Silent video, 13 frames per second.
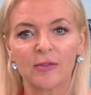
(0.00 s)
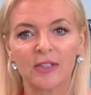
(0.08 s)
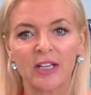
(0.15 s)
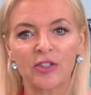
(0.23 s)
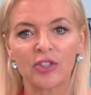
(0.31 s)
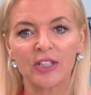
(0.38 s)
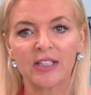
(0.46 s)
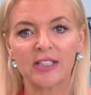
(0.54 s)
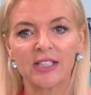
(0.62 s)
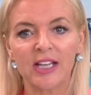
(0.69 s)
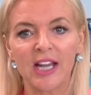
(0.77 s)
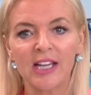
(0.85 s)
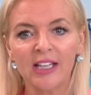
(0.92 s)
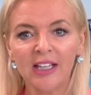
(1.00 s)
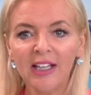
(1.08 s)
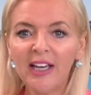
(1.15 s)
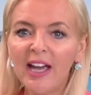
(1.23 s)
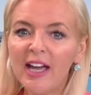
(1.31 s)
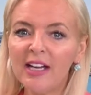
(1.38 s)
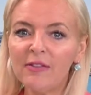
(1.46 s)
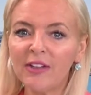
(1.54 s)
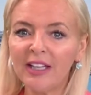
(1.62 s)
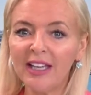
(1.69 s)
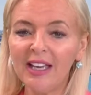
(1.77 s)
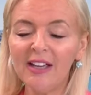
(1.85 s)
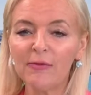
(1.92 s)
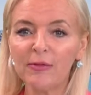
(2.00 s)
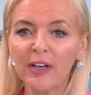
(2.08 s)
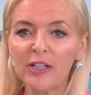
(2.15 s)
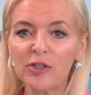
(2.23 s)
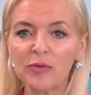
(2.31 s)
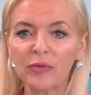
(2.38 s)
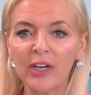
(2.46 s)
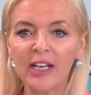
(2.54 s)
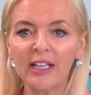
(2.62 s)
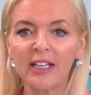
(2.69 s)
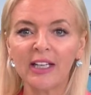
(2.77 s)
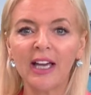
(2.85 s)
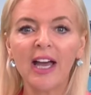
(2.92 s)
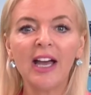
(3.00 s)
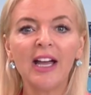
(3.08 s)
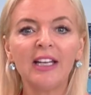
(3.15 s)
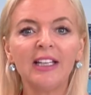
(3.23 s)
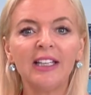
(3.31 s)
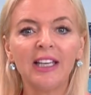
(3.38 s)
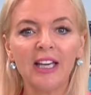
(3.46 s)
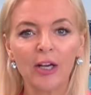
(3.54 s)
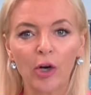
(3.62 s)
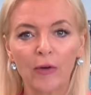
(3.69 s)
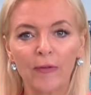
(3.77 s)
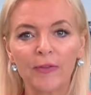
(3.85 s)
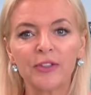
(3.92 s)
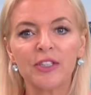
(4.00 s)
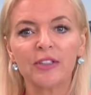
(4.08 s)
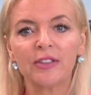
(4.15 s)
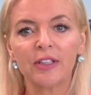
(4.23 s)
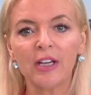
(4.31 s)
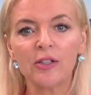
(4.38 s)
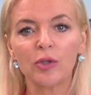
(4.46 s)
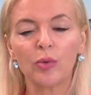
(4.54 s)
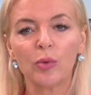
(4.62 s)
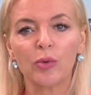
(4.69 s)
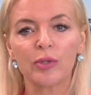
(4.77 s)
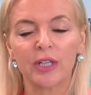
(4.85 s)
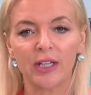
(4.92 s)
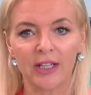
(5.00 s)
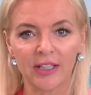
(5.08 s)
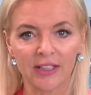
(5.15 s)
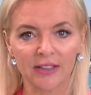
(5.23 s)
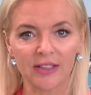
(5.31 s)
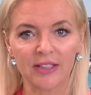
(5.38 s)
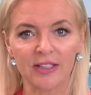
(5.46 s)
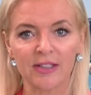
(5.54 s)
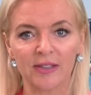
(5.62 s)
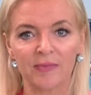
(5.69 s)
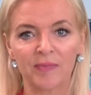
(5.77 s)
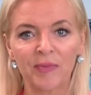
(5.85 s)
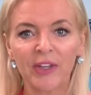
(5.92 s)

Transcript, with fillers: session yesterday, ahead of a key inflation reading and a kickoff to third quarter earnings season.